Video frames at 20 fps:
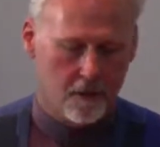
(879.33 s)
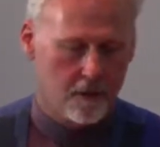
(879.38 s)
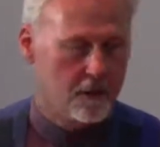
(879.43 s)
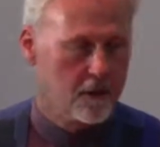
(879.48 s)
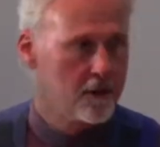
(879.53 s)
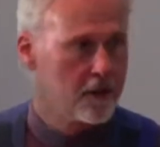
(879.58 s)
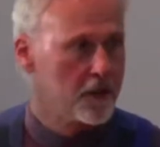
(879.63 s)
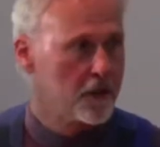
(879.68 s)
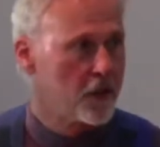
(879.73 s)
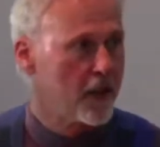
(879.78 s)

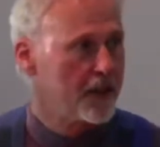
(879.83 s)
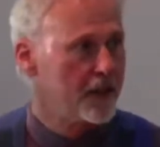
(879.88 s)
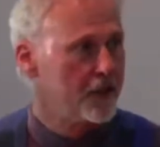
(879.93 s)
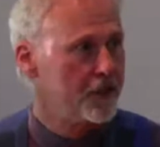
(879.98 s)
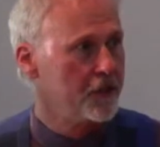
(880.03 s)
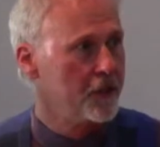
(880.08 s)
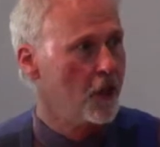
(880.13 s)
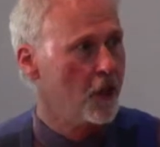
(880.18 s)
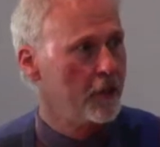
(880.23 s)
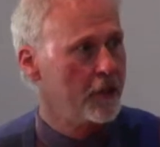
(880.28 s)
So as you
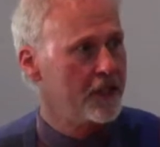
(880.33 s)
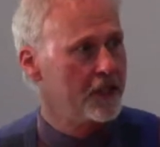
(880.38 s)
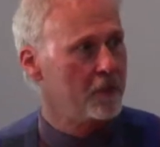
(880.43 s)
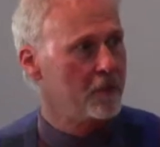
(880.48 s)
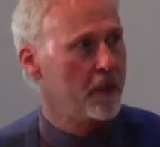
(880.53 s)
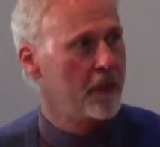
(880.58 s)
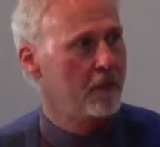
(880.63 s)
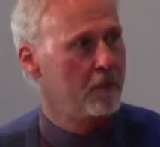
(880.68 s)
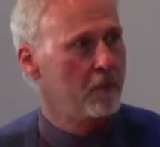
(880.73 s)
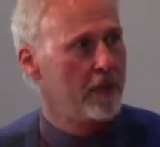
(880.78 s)
know, each
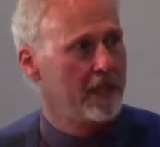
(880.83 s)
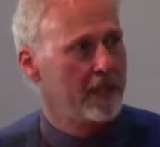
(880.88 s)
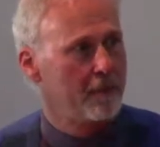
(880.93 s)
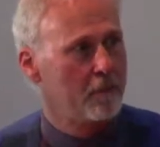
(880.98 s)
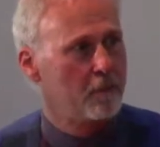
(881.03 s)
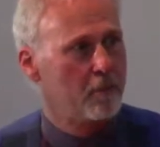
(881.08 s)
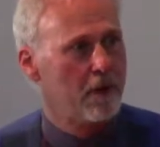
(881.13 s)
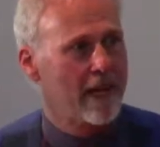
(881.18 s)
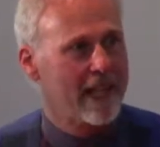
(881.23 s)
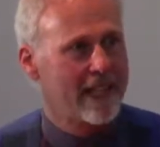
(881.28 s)
week we
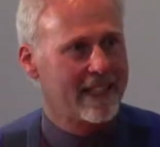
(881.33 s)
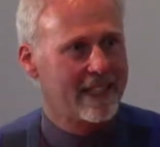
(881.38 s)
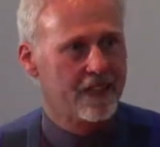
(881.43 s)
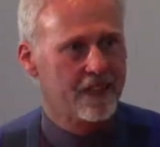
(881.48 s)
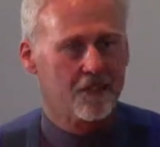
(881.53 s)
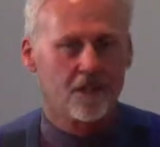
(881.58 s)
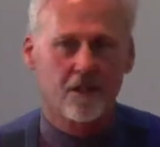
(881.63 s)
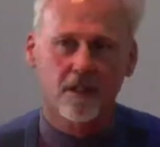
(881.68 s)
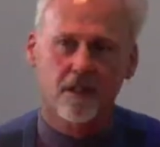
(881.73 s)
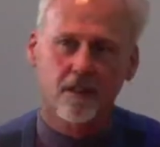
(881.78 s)

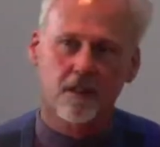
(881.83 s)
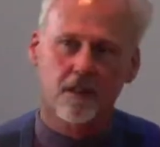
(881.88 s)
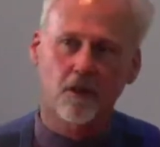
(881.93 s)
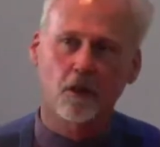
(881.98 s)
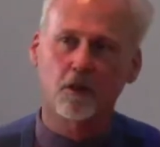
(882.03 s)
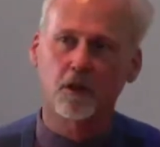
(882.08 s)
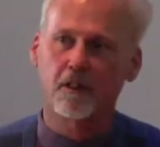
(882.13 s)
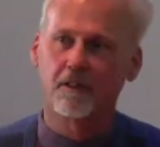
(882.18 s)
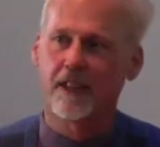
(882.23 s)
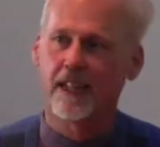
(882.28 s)
practice
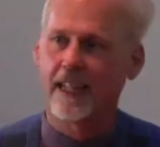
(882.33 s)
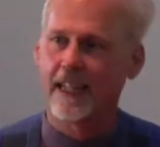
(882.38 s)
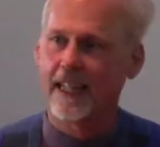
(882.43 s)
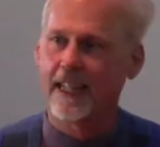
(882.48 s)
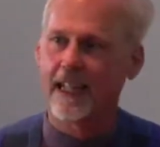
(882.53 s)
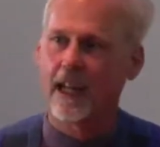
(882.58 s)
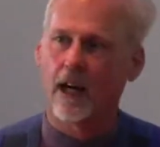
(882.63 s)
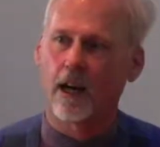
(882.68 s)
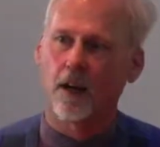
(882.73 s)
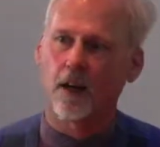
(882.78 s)

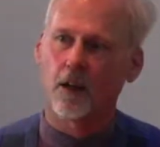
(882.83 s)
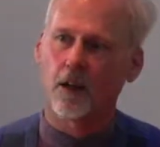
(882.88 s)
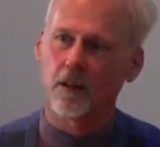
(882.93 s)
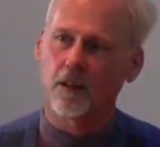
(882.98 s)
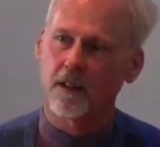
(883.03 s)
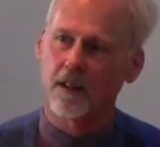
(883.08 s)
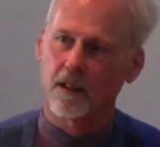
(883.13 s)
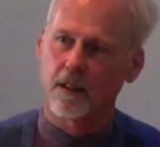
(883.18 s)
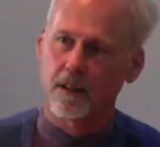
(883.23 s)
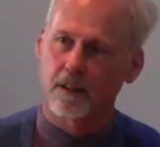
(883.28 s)
cultivating our
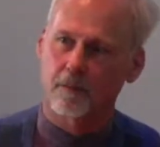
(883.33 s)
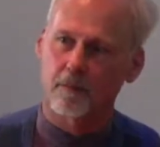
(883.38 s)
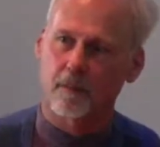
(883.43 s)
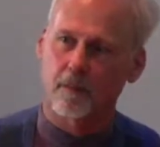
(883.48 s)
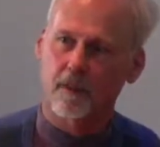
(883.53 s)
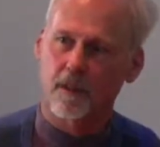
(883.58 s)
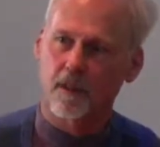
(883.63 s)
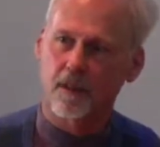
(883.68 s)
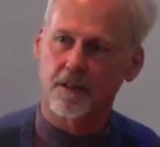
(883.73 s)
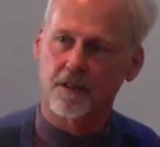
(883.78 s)

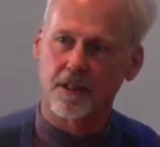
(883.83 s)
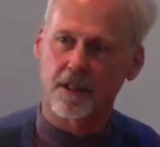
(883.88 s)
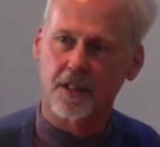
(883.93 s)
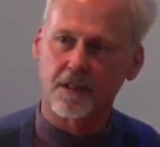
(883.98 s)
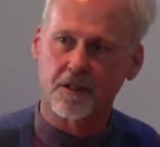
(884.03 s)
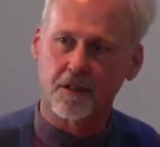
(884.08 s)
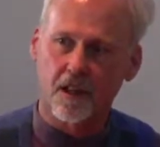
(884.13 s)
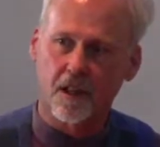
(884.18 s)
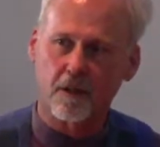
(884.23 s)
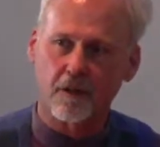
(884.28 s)

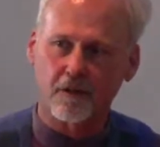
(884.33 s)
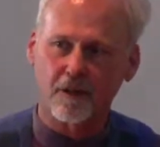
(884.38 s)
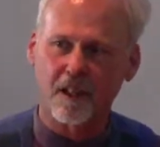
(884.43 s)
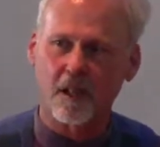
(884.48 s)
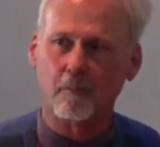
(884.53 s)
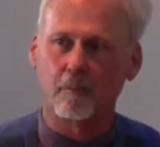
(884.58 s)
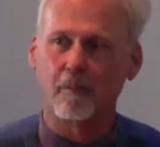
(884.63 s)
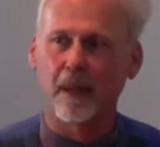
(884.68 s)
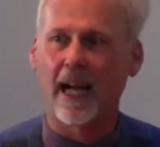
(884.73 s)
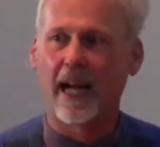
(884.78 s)
sense of
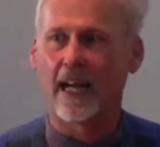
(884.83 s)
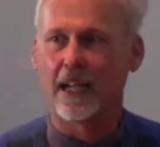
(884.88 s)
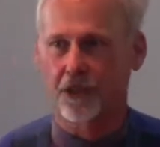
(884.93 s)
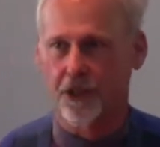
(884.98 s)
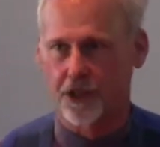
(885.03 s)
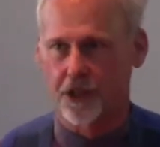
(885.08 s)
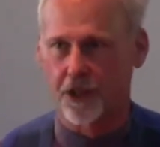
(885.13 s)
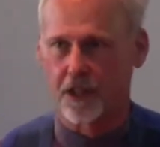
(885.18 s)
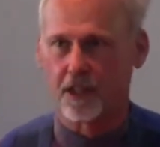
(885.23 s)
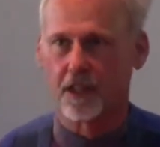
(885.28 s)

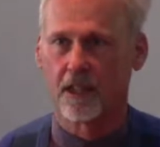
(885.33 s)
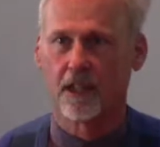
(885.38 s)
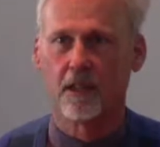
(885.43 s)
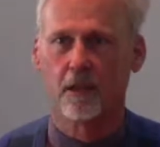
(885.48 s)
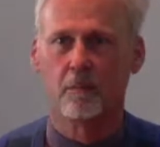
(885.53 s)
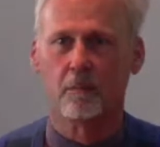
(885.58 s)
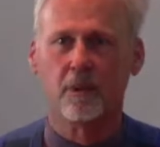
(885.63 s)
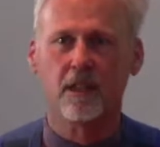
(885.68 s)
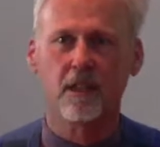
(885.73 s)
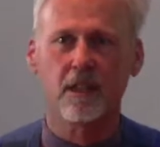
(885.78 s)
compassion,
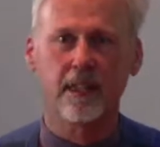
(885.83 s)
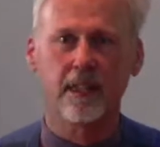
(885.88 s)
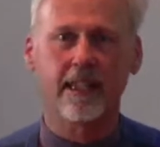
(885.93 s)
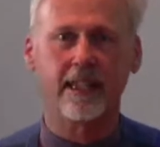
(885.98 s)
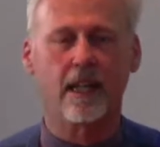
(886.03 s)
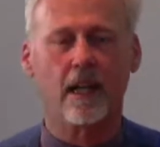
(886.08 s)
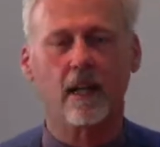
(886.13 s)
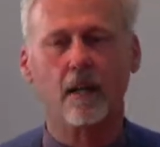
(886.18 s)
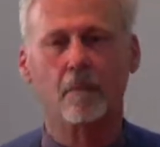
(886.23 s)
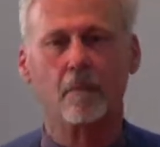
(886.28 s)

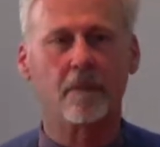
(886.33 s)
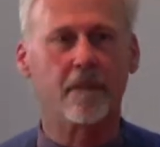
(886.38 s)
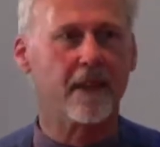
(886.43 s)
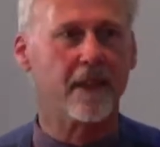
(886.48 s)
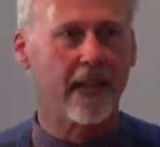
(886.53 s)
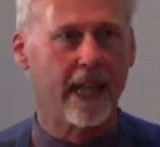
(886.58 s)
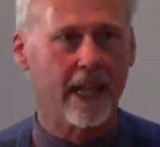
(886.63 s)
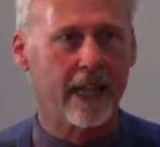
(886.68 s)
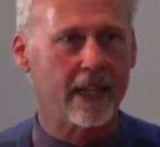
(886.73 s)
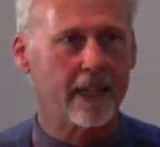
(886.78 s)
building up
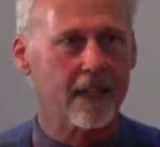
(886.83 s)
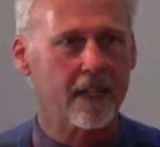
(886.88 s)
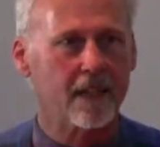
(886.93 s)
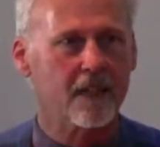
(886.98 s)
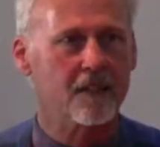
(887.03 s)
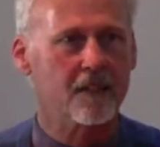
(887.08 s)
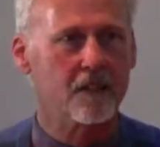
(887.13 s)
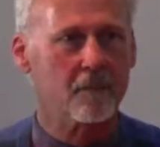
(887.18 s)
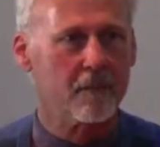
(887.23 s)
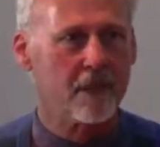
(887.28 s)

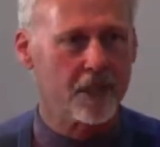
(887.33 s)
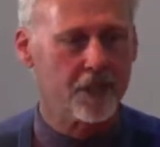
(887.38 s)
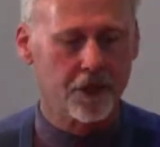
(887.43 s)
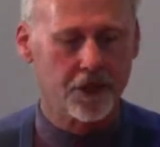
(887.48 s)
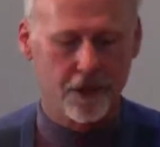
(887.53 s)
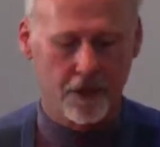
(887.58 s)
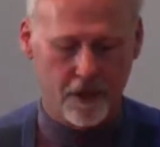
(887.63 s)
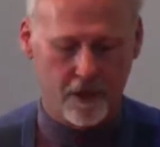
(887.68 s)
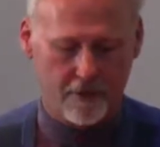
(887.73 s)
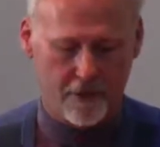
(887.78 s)
that
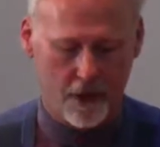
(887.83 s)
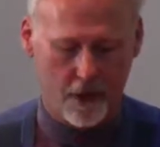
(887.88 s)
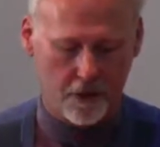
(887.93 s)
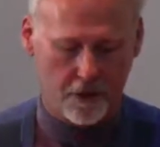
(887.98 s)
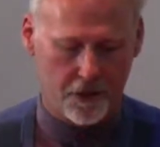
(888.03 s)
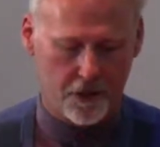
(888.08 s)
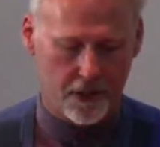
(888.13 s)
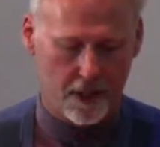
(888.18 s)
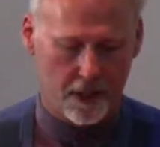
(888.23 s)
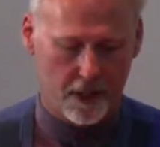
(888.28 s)
dimension of
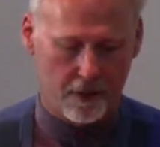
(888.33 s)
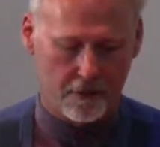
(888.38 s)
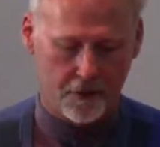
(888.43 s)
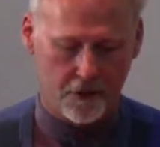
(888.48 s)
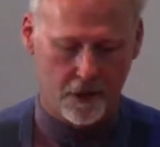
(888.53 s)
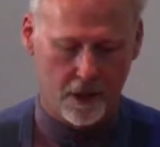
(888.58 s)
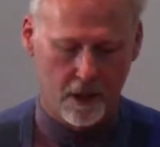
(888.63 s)
ourselves.